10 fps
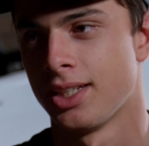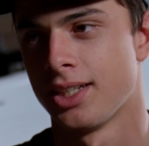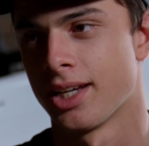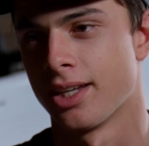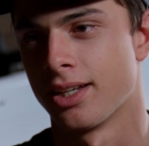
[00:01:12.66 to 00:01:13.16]

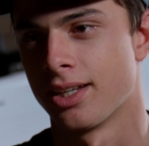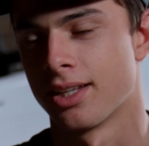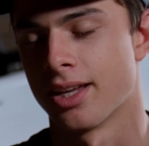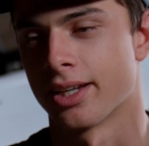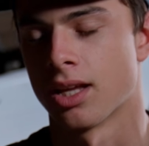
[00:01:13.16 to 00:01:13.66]
And
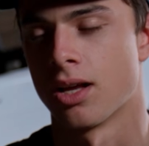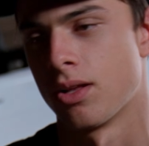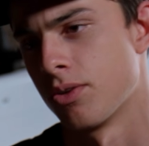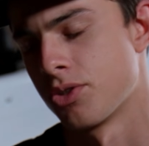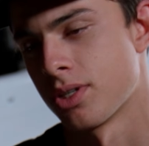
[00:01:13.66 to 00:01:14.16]
like
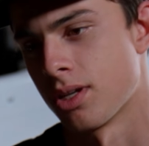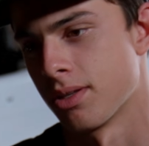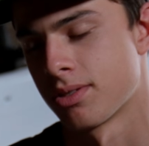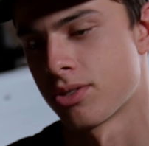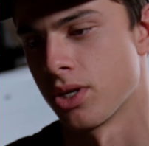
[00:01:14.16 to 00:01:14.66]
I'll
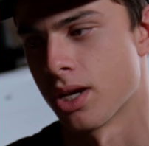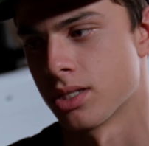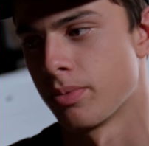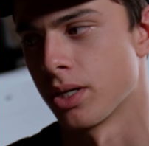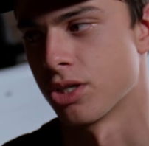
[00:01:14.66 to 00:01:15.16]
show you
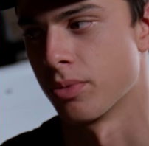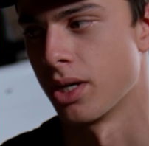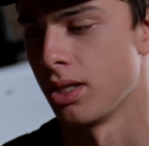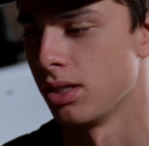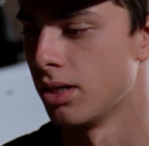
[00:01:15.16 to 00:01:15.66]
guys a picture, but
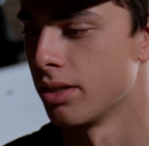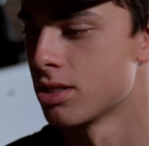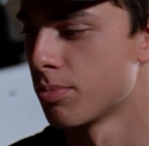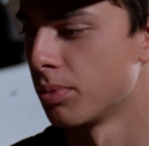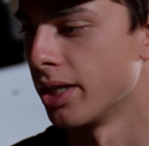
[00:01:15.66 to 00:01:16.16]
it literally
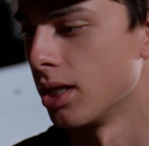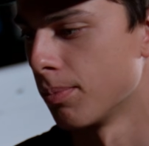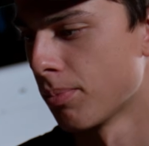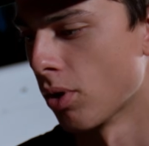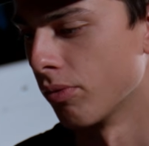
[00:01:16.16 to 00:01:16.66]
split
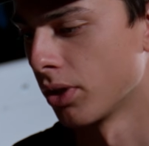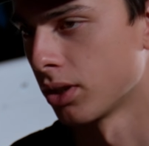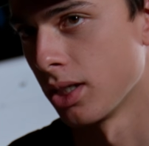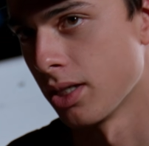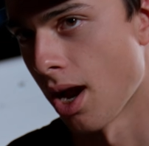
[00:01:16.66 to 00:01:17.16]

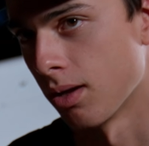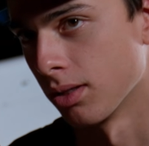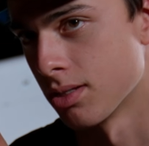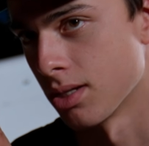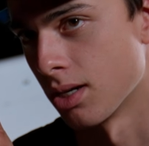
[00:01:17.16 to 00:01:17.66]
perfectly down
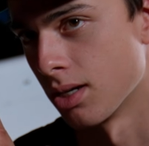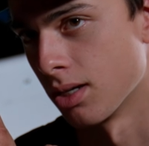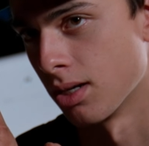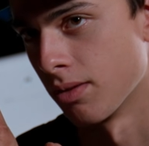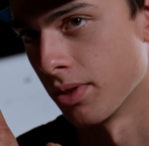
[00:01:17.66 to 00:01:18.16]
the center
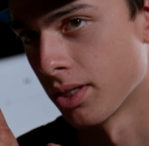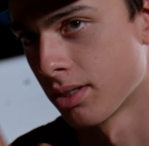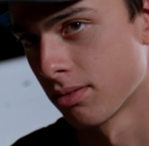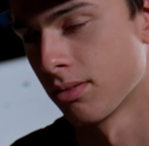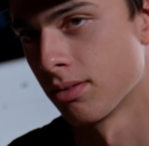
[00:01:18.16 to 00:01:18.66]
of a
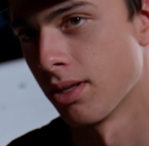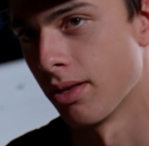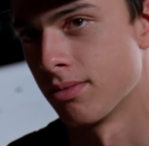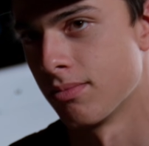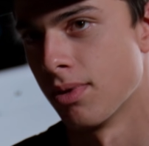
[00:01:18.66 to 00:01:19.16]

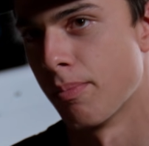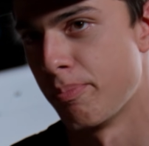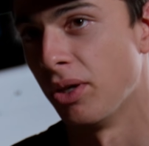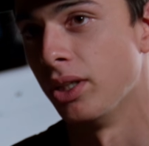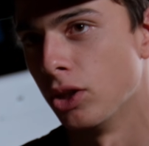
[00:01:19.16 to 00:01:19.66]

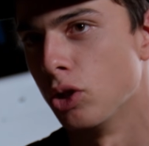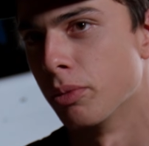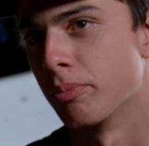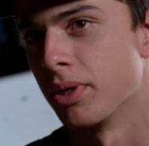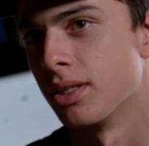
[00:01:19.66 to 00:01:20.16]
billet
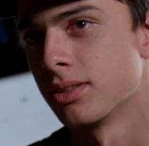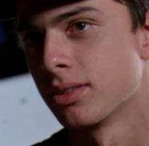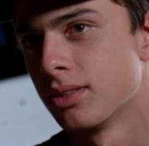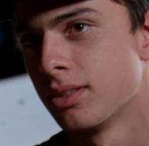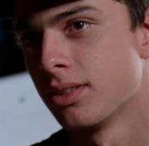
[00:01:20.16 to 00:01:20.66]
aluminum piece,
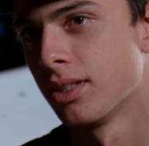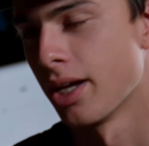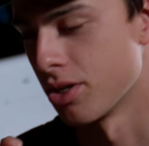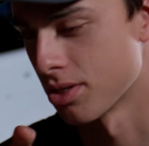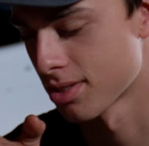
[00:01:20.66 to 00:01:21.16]

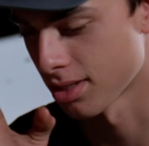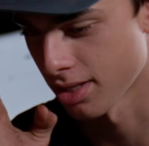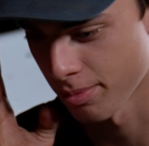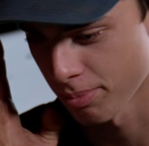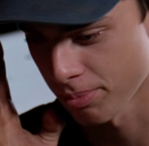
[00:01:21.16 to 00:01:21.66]
and just
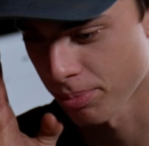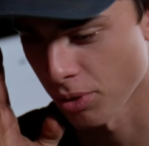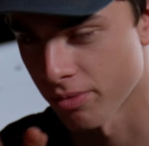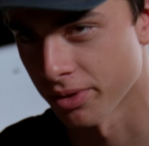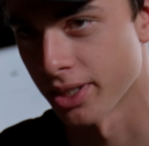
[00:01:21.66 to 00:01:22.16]
slit
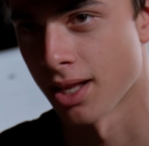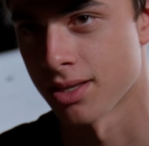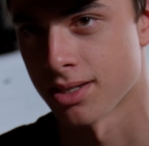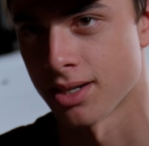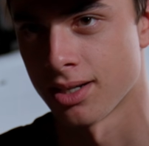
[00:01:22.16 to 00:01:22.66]
perfectly down the
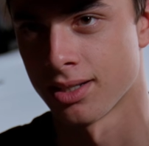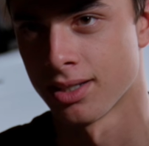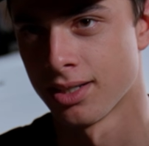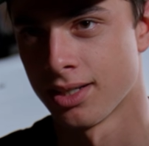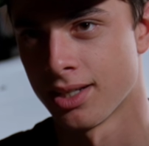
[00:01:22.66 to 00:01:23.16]
center.
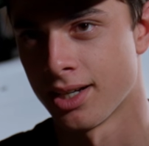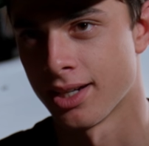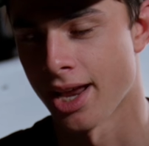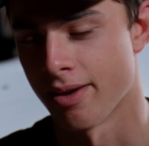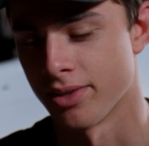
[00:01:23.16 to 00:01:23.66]
Yeah. And
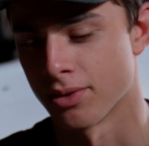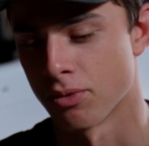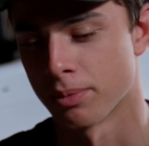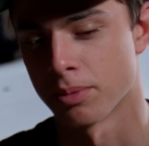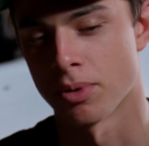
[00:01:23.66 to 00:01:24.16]
everything
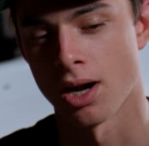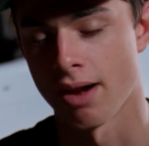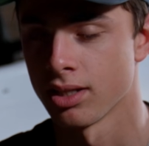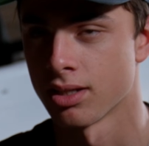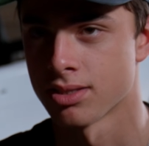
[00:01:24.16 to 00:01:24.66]
ripped apart.
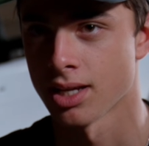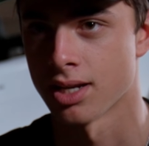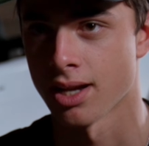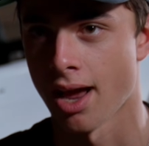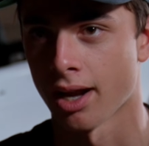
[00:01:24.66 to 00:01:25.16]
Everything else stayed
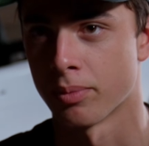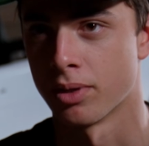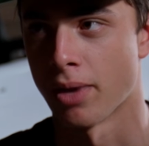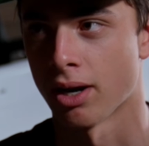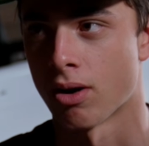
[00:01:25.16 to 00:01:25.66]
intact,
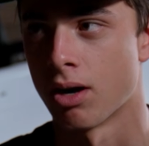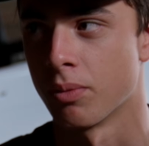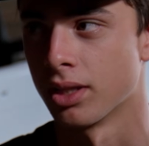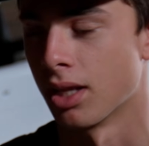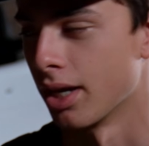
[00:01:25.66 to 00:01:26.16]
but my car
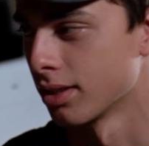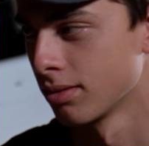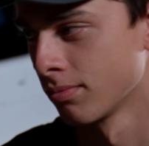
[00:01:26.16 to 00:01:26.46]
went like